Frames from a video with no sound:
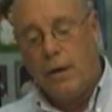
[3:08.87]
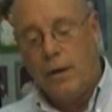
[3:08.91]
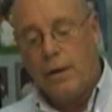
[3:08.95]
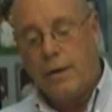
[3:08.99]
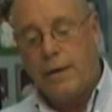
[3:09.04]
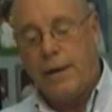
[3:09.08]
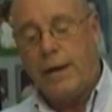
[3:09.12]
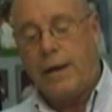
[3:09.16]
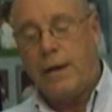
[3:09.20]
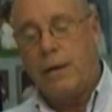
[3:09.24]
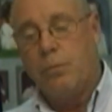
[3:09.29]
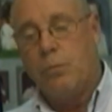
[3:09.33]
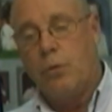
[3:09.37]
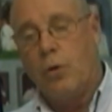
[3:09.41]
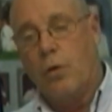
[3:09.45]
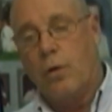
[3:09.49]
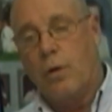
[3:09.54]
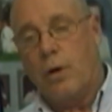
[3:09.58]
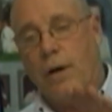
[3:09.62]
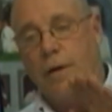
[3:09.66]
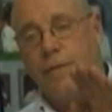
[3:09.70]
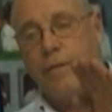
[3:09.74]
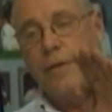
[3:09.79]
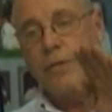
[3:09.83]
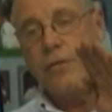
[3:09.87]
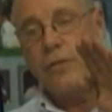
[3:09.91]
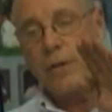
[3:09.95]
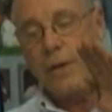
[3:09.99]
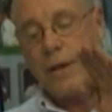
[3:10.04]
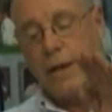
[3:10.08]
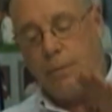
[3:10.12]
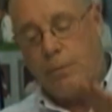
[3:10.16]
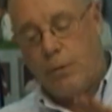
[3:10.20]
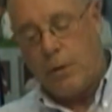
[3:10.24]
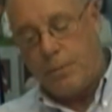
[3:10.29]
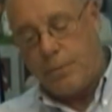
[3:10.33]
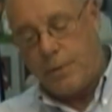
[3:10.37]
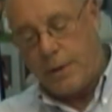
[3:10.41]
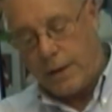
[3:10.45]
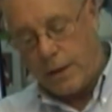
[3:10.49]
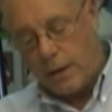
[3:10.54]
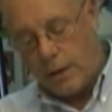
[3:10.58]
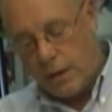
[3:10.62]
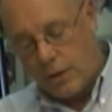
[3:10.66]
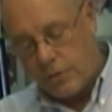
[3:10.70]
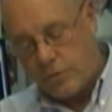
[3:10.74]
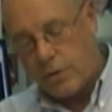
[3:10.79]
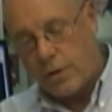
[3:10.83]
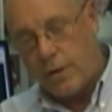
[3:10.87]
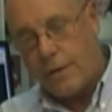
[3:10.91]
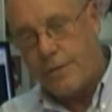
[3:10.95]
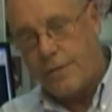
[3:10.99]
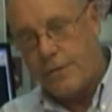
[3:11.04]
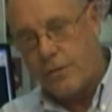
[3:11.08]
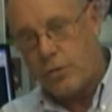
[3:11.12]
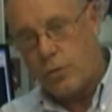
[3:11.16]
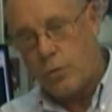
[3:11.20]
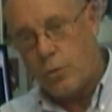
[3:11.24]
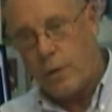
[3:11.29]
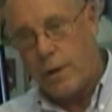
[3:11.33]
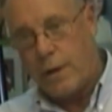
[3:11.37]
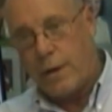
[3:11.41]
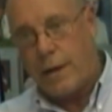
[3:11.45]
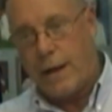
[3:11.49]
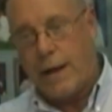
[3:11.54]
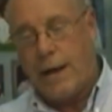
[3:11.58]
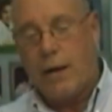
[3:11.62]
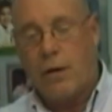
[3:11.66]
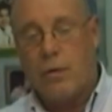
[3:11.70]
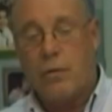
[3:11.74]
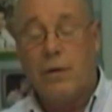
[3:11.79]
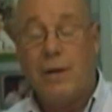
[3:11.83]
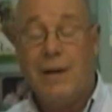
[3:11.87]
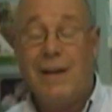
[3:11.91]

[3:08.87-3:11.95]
taking more off as it came up, taking less off as it went down.